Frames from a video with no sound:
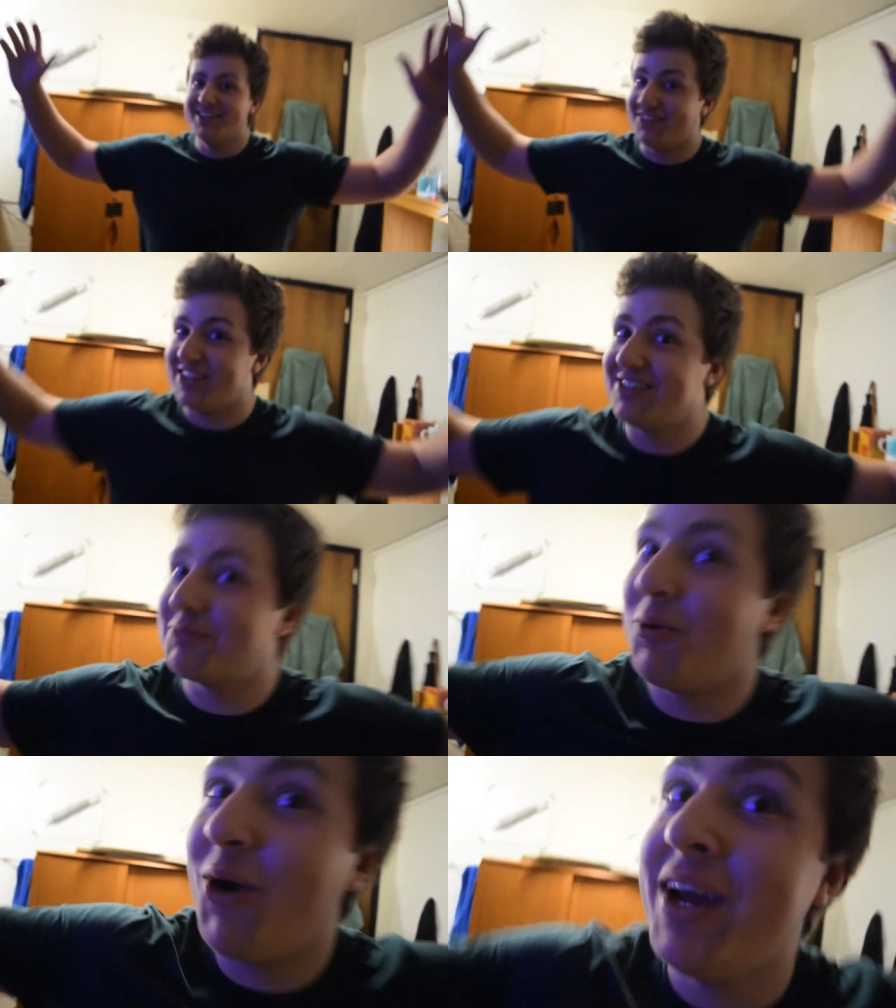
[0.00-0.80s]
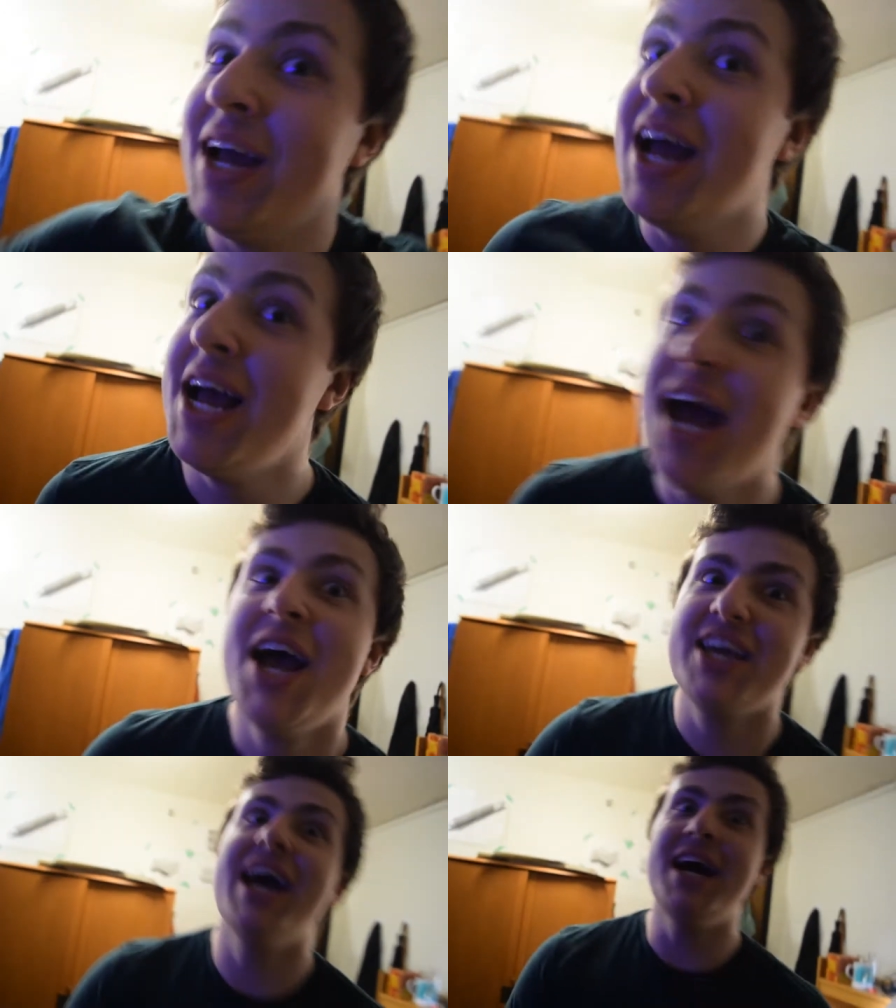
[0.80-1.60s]
Oh, Jesus God. Boy?
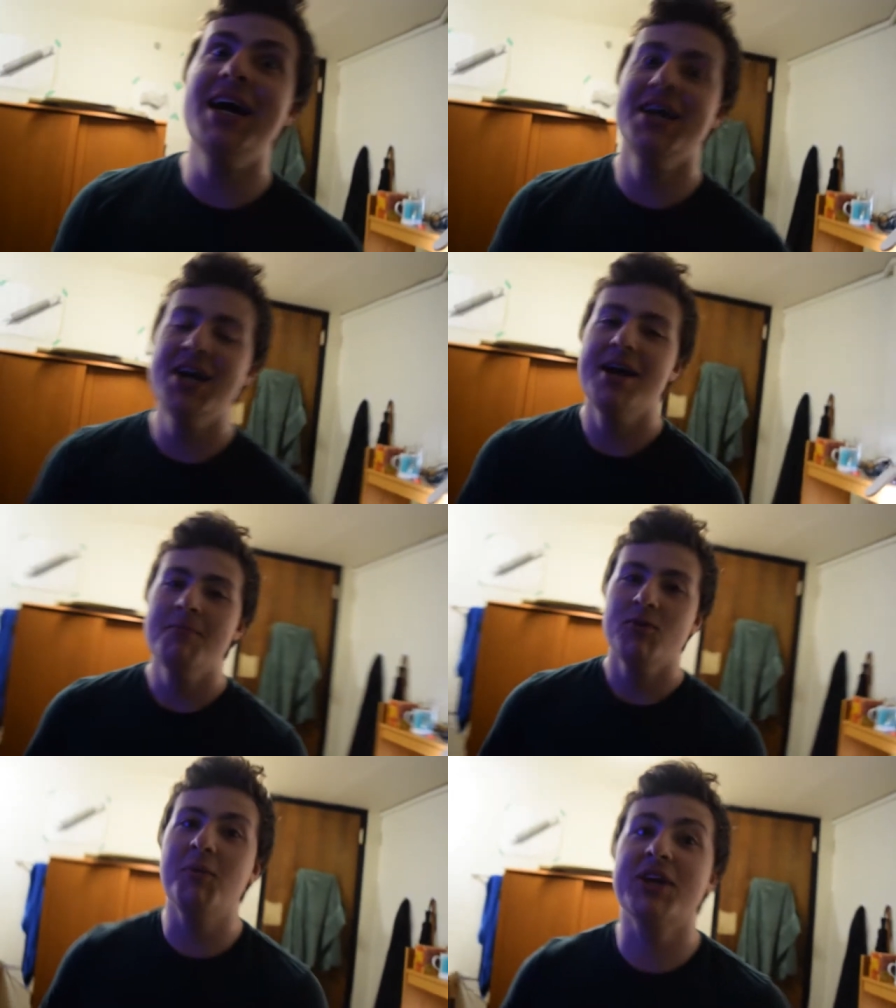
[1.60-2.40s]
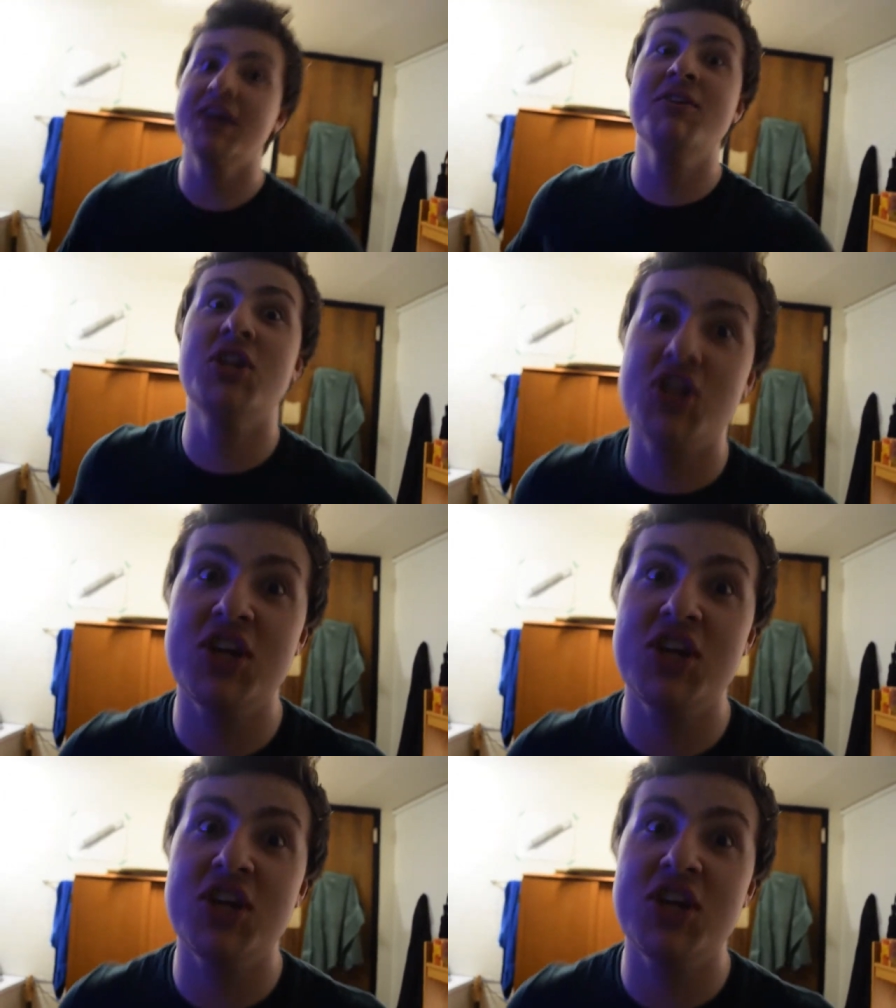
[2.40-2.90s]
No. Yeah? Don't we give it to the